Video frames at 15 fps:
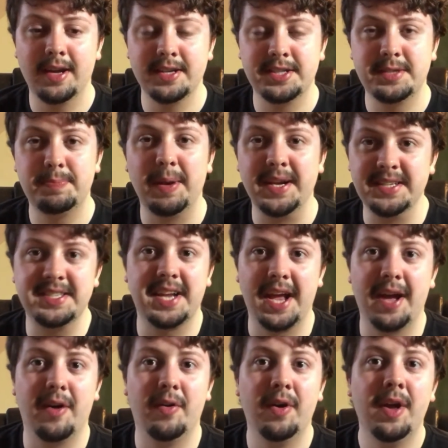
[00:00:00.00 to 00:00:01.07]
space
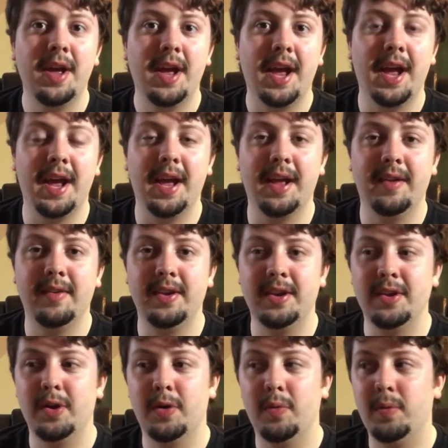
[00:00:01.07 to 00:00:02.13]
cow, and you
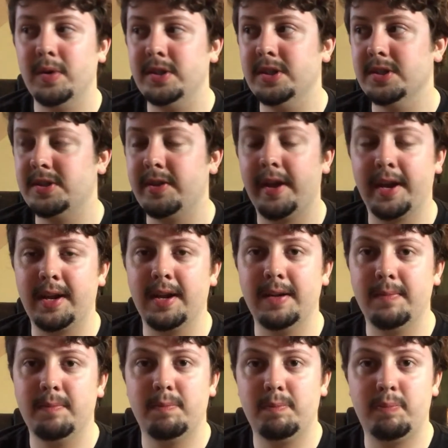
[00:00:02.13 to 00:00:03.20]
know, which is like
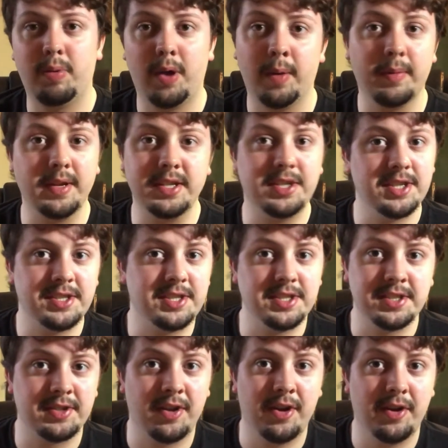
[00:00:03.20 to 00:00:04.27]
probably just
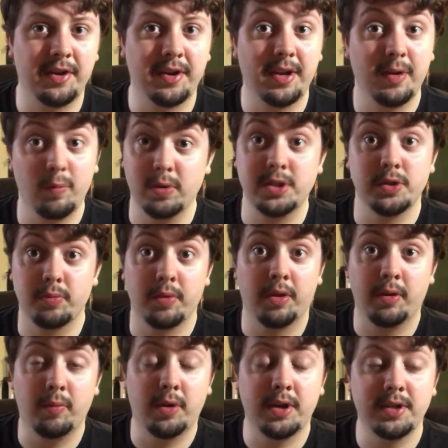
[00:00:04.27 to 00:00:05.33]
as long, which it
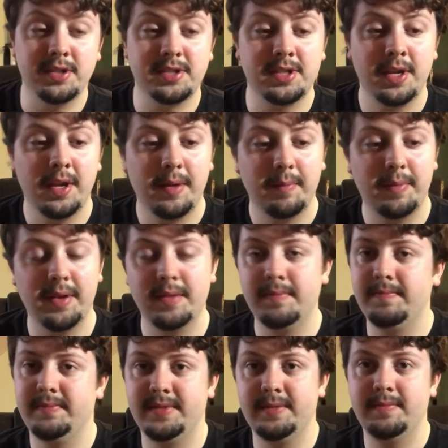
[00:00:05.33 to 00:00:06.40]
really was. But
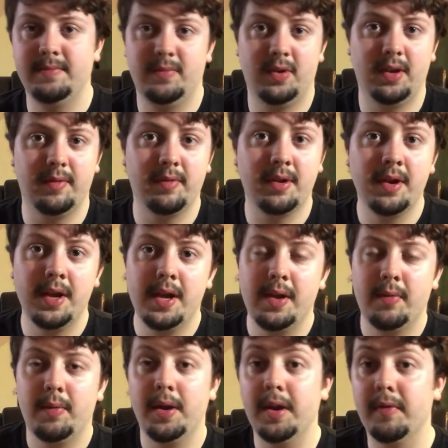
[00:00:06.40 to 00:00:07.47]

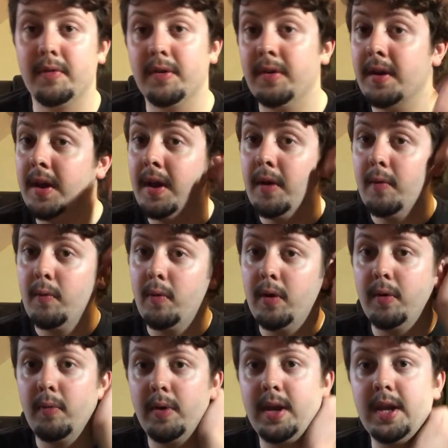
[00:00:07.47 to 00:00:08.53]
whatever.
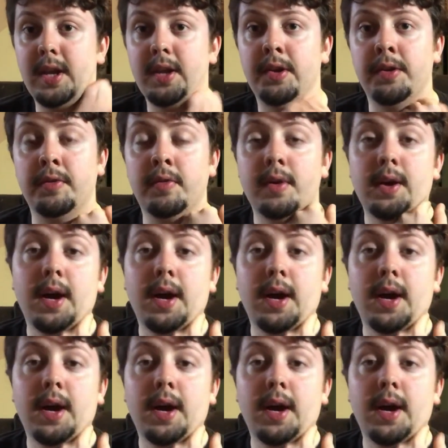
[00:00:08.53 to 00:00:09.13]
What can you do?